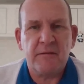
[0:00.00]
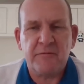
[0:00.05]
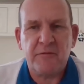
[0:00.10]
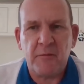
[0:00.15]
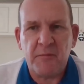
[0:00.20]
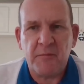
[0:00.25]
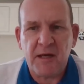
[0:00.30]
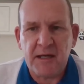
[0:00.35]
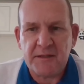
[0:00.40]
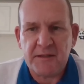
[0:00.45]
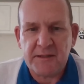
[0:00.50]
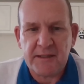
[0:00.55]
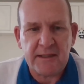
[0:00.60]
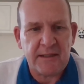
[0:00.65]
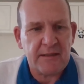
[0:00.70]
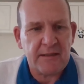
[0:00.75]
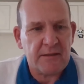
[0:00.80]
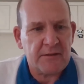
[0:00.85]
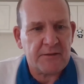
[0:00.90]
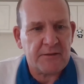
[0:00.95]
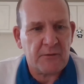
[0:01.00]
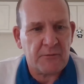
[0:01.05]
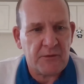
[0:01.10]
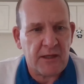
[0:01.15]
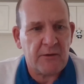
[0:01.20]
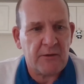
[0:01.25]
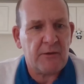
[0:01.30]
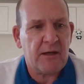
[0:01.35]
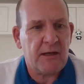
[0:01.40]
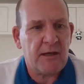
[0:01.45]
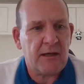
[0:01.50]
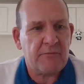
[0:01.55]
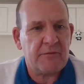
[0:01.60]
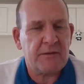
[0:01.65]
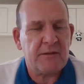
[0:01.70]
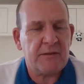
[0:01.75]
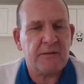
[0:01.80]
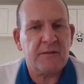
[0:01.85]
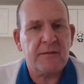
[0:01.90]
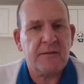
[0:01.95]
And from that day until now, I
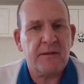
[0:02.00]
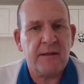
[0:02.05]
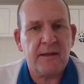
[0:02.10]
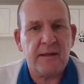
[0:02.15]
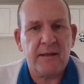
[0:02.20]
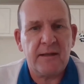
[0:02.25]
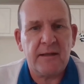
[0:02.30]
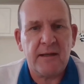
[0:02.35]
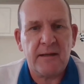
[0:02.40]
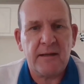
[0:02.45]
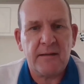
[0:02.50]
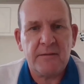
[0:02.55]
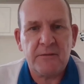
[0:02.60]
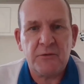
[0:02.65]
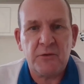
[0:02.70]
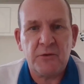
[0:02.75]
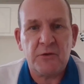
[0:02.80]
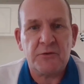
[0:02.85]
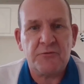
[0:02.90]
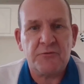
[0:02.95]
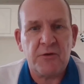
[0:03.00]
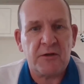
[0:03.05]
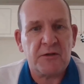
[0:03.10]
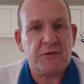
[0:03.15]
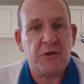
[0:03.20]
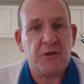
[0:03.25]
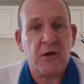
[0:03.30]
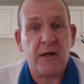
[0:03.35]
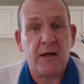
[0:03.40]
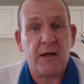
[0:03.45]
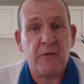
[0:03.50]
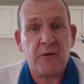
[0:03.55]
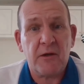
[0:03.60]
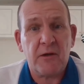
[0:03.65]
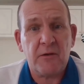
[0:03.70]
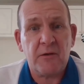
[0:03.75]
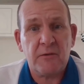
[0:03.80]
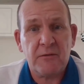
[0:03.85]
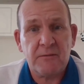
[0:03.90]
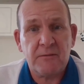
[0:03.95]
haven't used drugs or
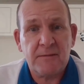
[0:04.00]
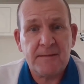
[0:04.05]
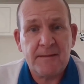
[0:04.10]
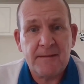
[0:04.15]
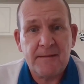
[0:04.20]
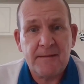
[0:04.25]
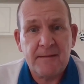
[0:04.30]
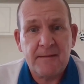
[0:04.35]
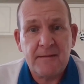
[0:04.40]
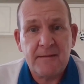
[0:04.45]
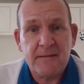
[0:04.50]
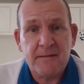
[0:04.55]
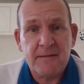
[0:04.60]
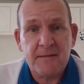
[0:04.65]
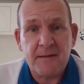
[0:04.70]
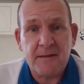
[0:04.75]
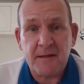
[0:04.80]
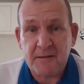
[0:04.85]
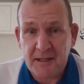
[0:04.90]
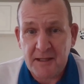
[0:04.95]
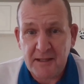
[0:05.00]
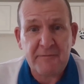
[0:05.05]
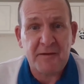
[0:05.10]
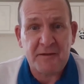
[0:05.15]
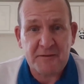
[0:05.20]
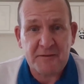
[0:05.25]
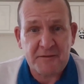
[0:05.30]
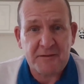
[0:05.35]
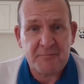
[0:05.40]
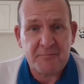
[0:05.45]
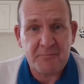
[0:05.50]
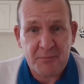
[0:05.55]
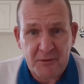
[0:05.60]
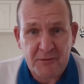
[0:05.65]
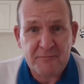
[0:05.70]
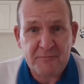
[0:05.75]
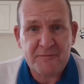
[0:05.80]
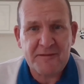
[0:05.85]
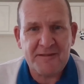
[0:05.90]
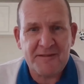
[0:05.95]
alcohol, and life has
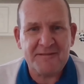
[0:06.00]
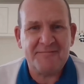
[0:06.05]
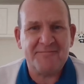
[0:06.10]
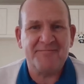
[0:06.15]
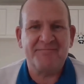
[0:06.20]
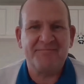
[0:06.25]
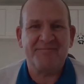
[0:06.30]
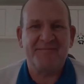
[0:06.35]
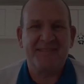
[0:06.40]
improved.